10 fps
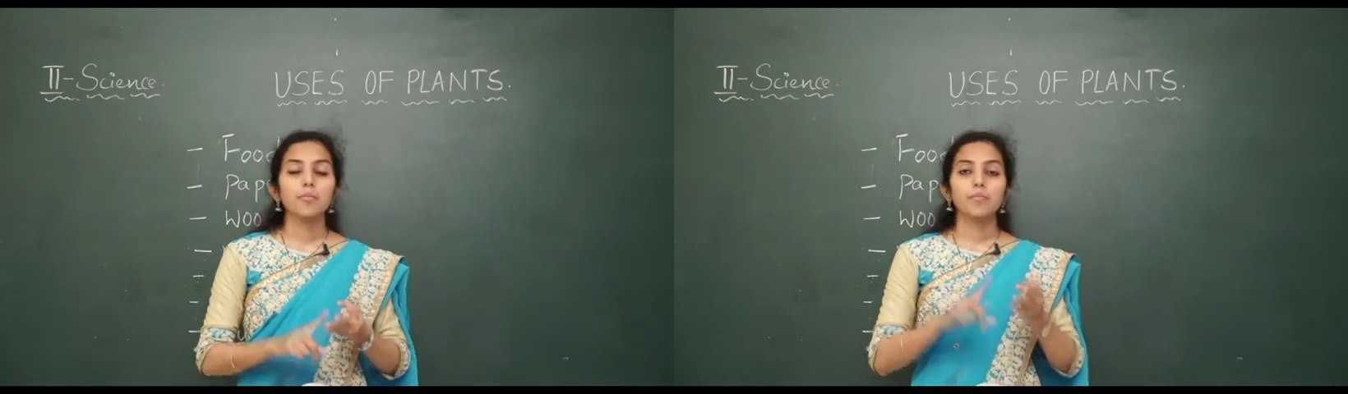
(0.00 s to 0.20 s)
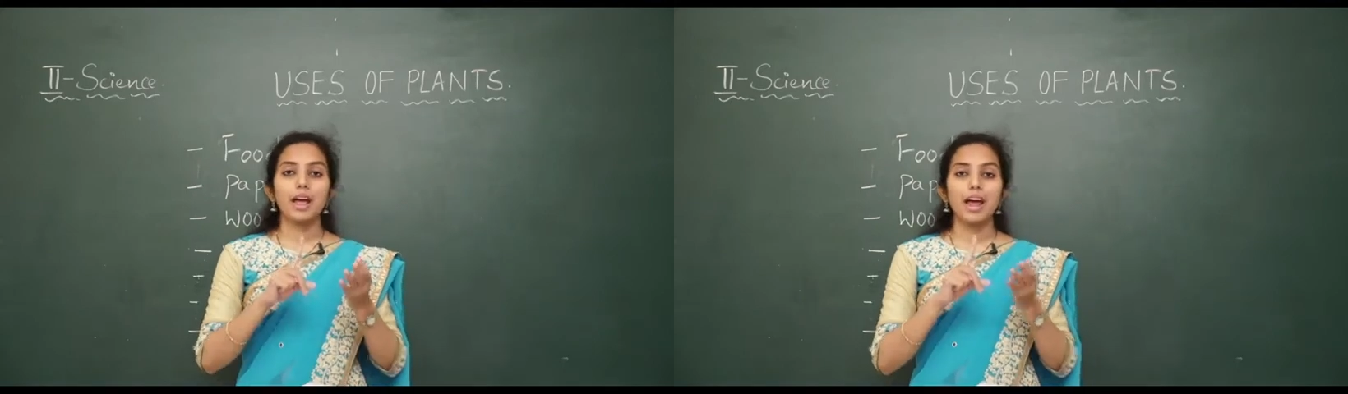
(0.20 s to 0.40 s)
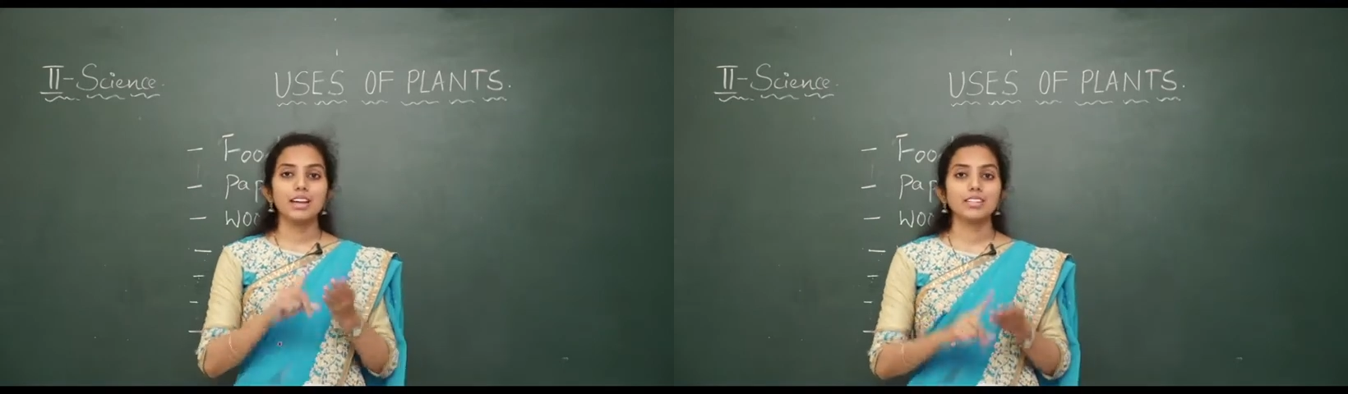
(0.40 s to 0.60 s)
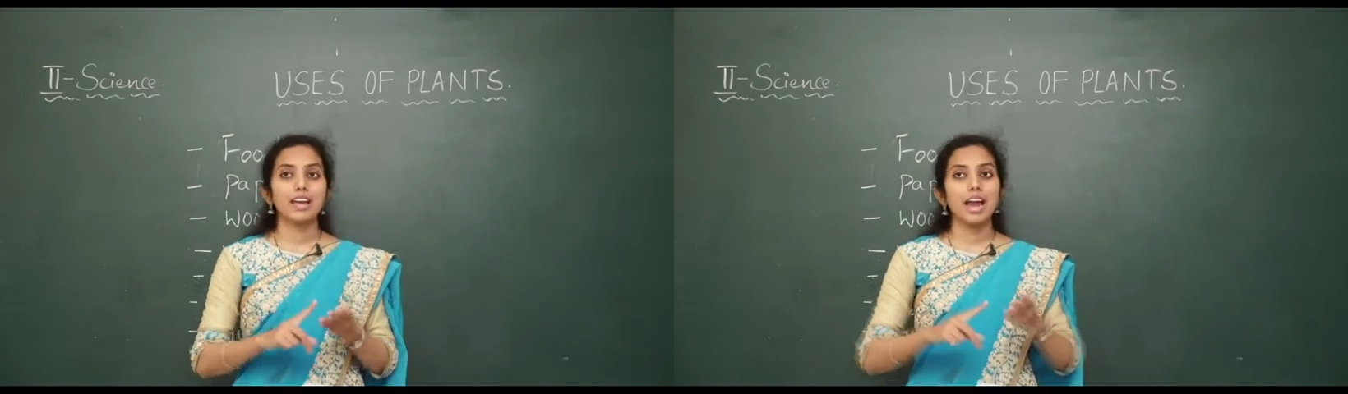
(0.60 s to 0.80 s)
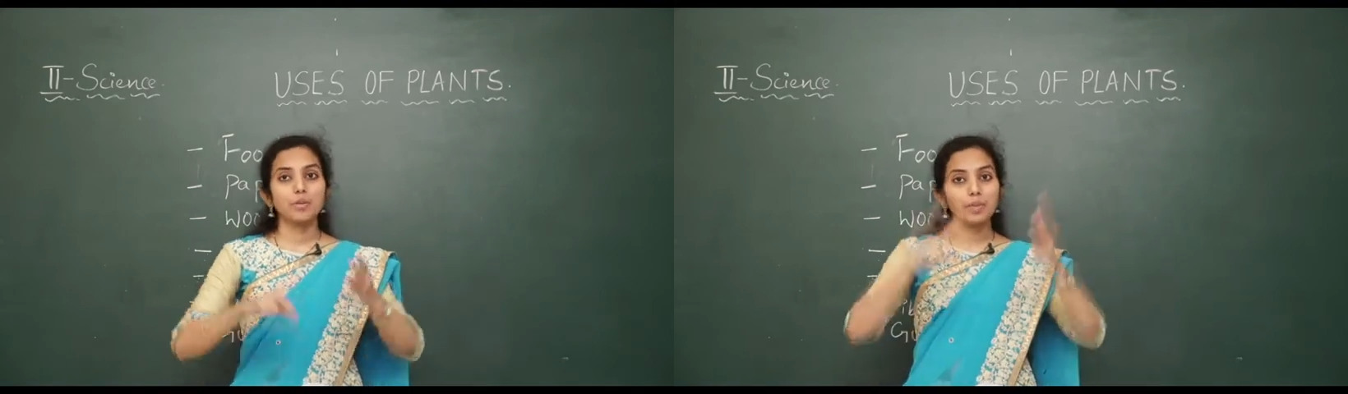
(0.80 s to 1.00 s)
Plants
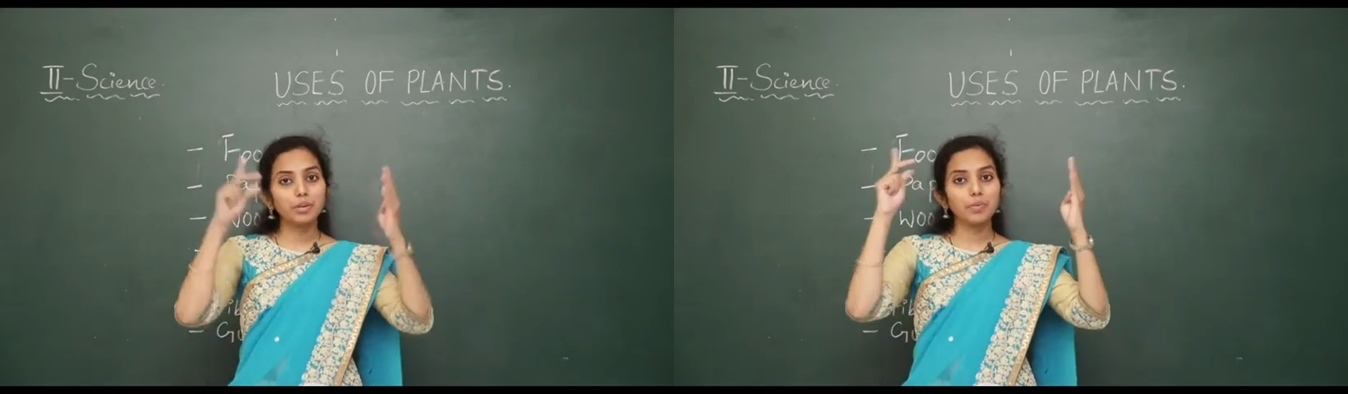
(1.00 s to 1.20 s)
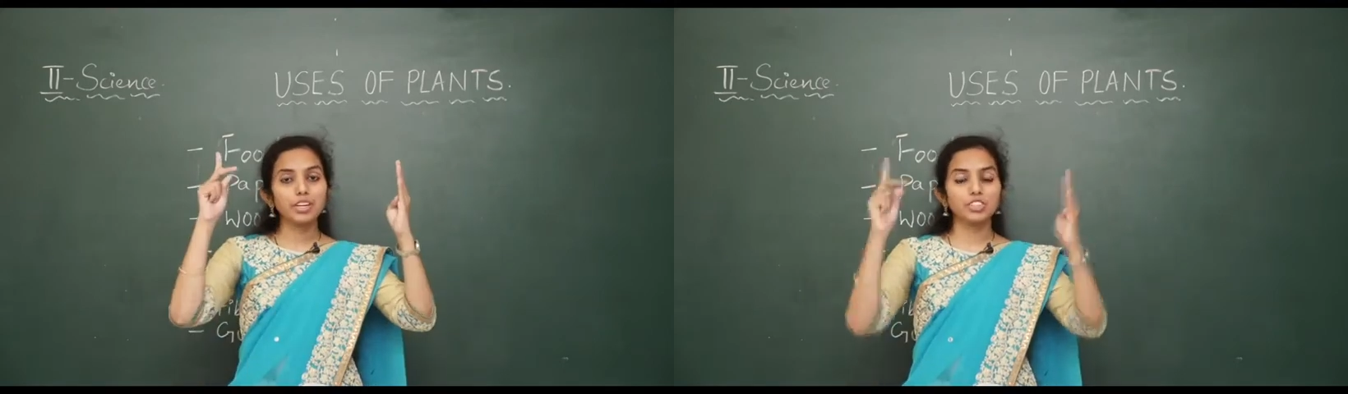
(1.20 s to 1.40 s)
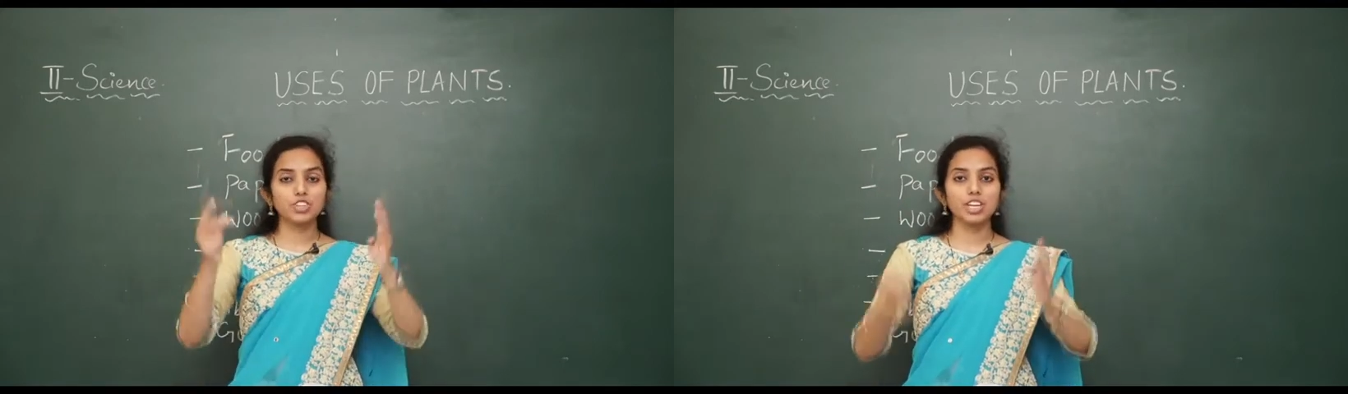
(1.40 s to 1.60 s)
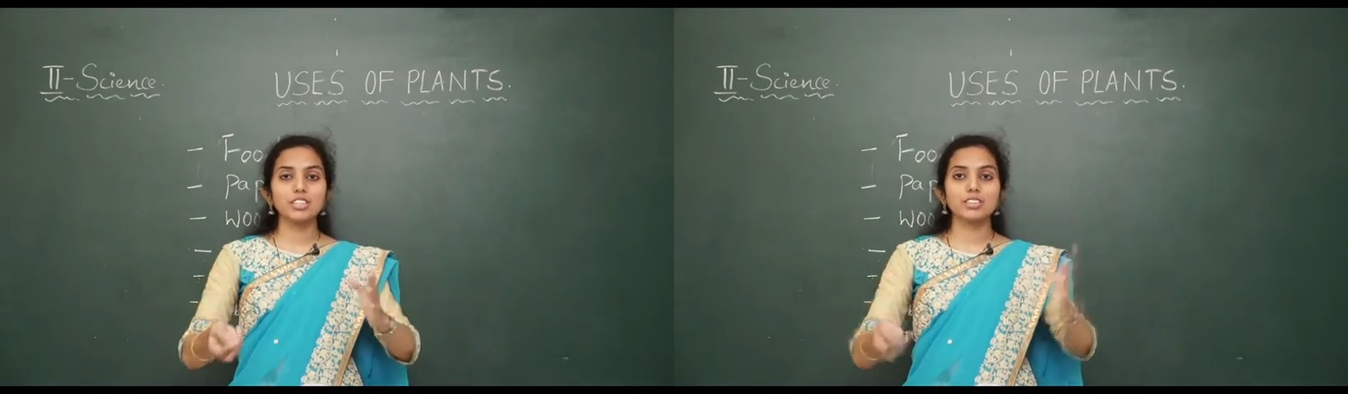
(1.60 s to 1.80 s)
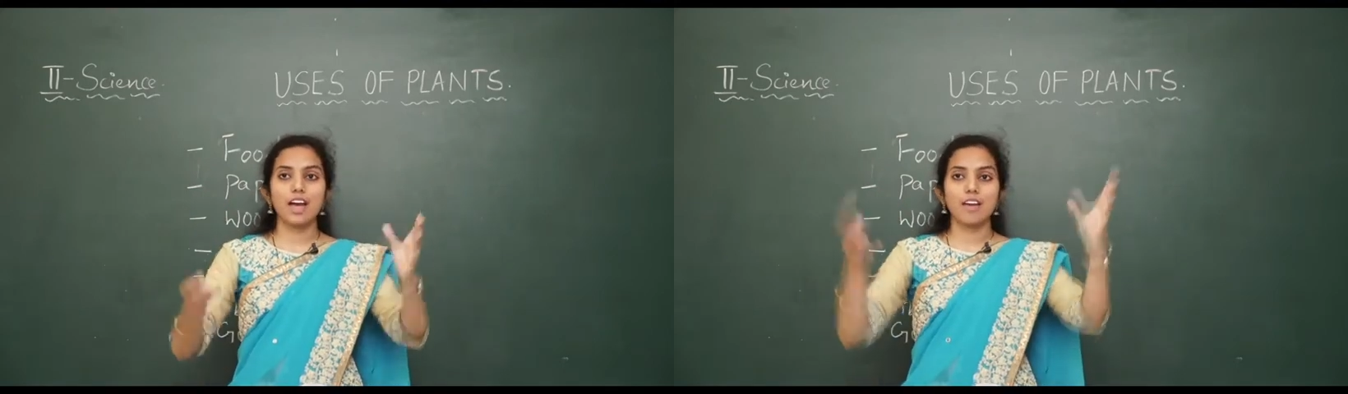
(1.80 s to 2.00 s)
and big
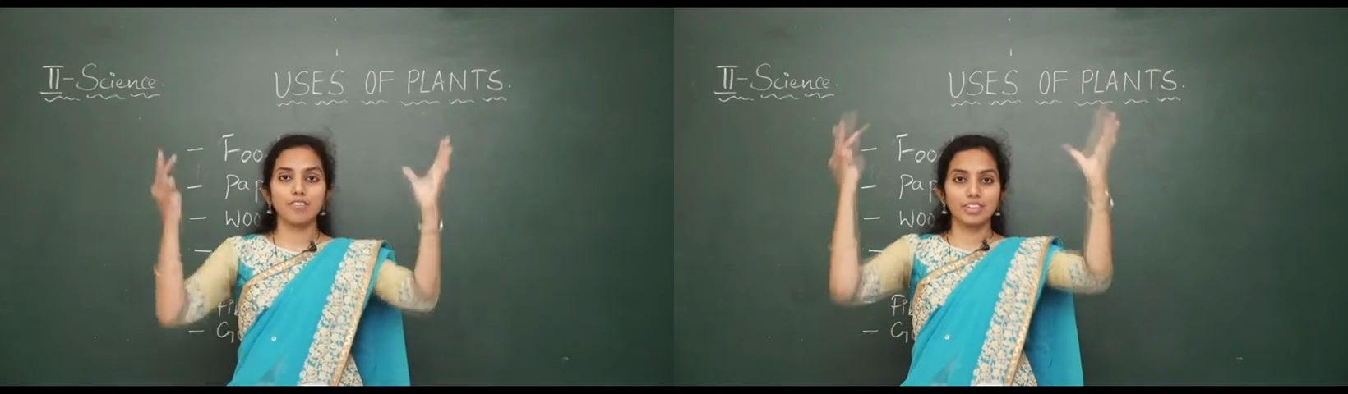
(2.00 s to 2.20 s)
trees have a